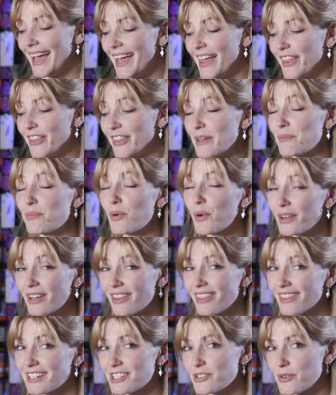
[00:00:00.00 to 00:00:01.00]
The important
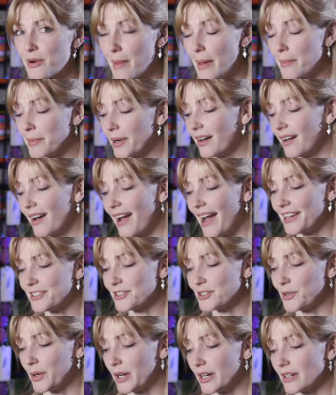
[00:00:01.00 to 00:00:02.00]
thing to remember as
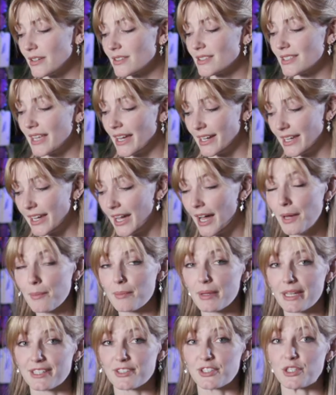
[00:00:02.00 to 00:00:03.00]
you're signing up
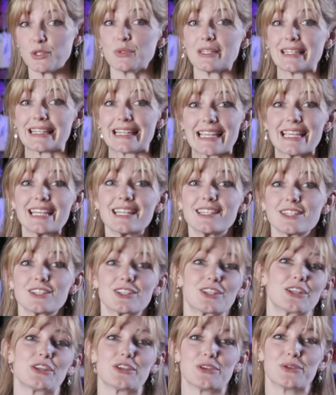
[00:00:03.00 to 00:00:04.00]
is you need
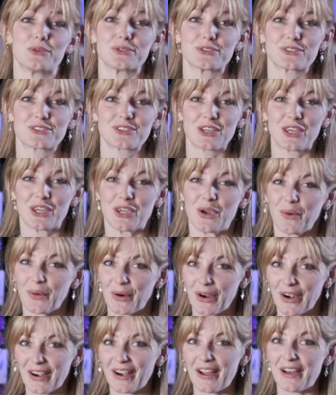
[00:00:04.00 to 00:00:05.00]
to use
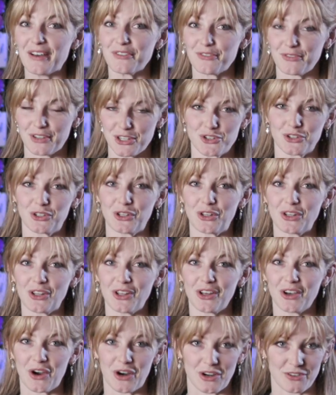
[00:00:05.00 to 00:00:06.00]
your
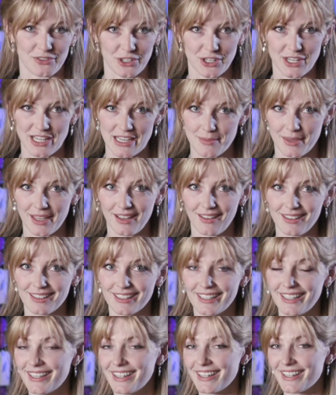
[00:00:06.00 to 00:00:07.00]
official Harvard email.
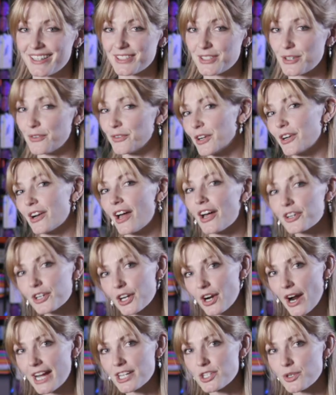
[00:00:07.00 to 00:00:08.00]
So if you're an
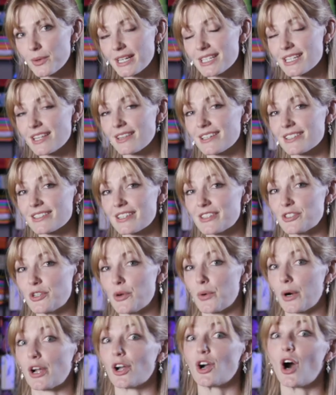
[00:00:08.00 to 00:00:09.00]
undergraduate, this is
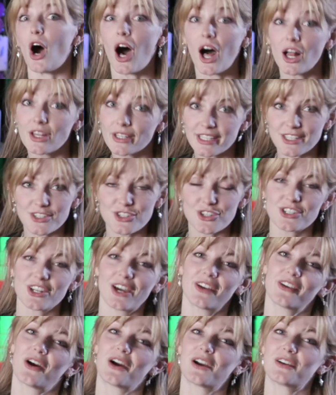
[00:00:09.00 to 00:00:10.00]
your
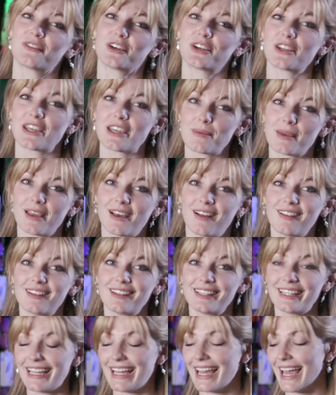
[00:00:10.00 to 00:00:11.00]
college.harvard
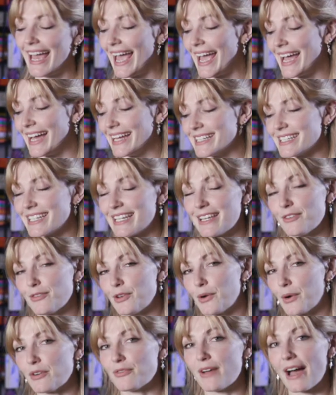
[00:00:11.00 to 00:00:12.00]
email, and if
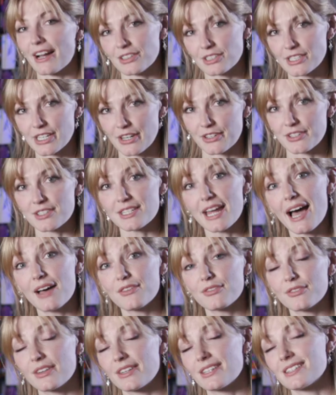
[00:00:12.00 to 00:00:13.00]
you're faculty or
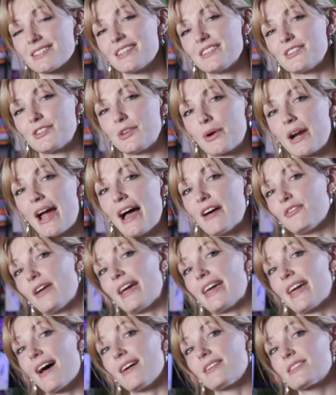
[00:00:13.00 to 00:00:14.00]
staff, this is your
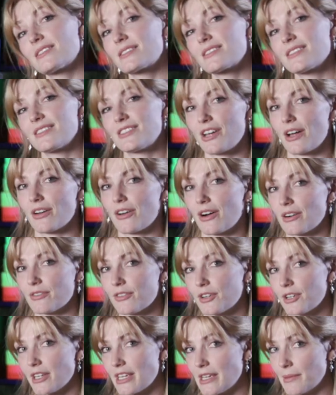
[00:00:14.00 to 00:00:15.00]

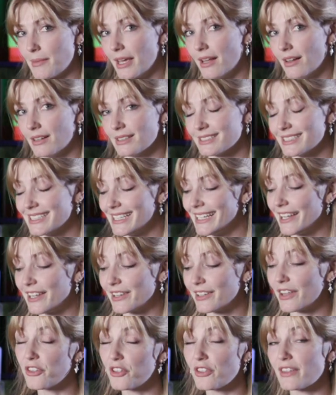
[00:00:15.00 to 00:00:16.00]
FAS.harvard email.
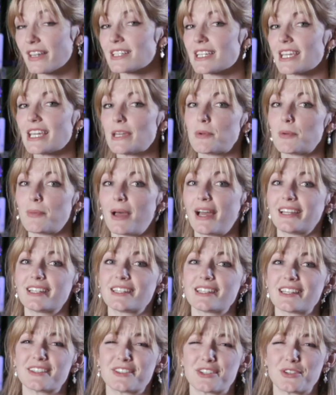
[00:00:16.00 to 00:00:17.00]
The other thing to keep in mind
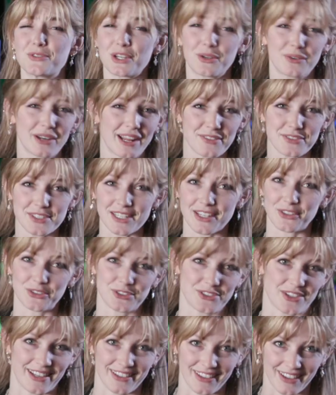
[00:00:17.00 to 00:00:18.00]
is you don't have single
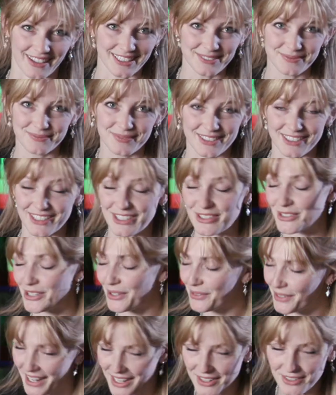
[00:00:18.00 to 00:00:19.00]
sign-on, you
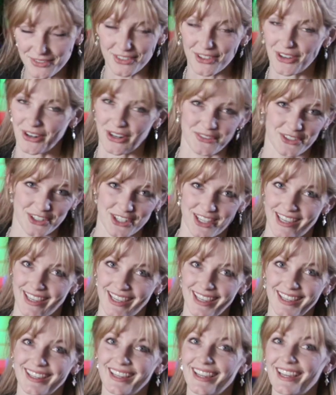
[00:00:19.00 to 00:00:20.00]
don't have Harvard
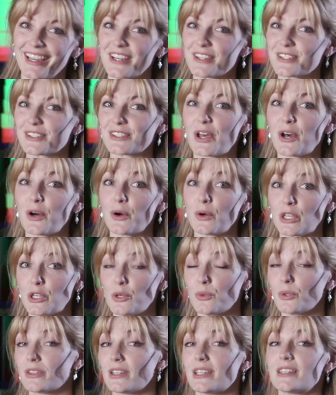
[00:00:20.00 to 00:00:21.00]
key, so you
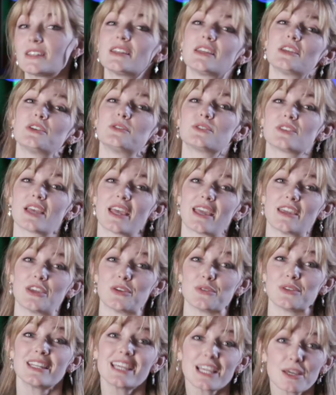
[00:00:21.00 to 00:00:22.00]
will need to use a
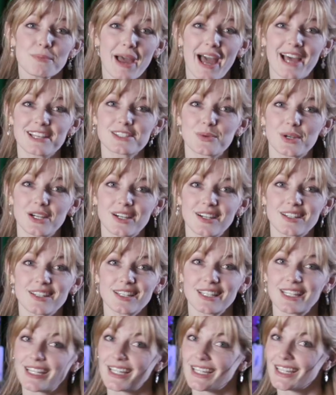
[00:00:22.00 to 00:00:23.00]
unique password,
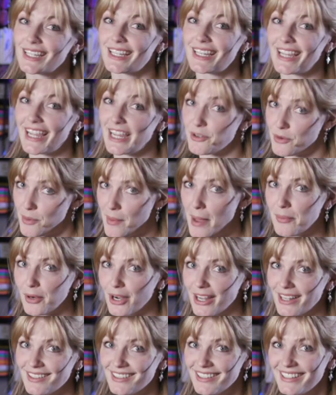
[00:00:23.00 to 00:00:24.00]
and remember
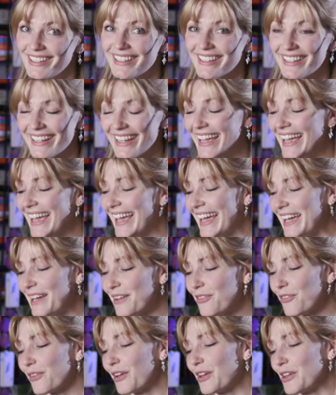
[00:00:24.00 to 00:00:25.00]
it,
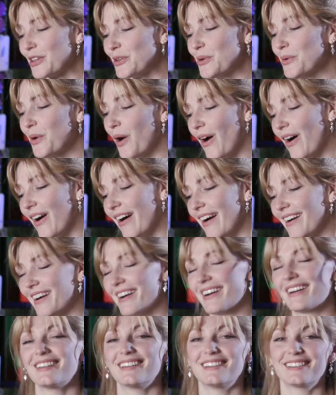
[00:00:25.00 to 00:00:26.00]
if you
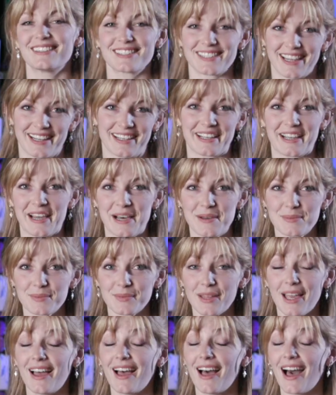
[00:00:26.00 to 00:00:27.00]
are signing up.
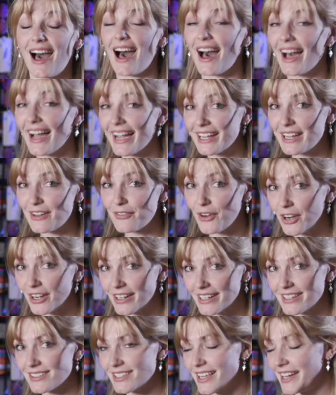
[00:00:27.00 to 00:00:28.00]
I have
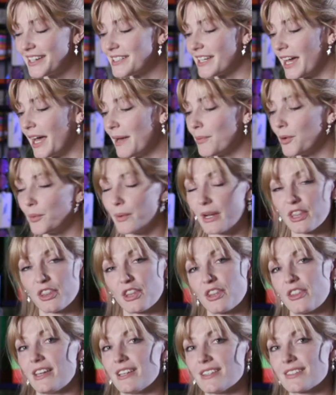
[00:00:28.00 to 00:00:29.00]
already signed up with
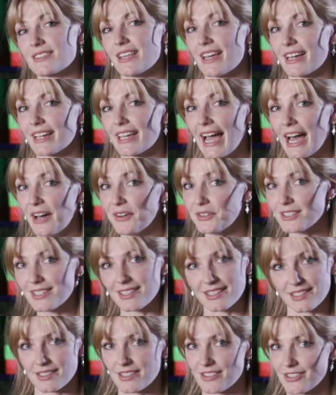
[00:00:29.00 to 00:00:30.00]
this account.
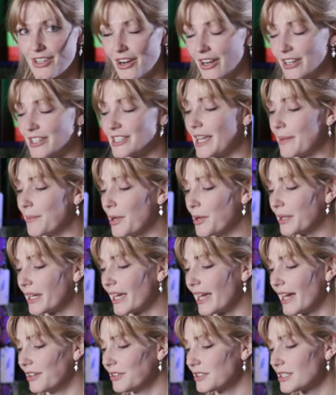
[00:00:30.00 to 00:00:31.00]
This is our demo
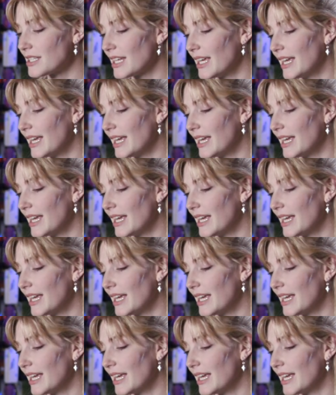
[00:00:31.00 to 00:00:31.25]
account.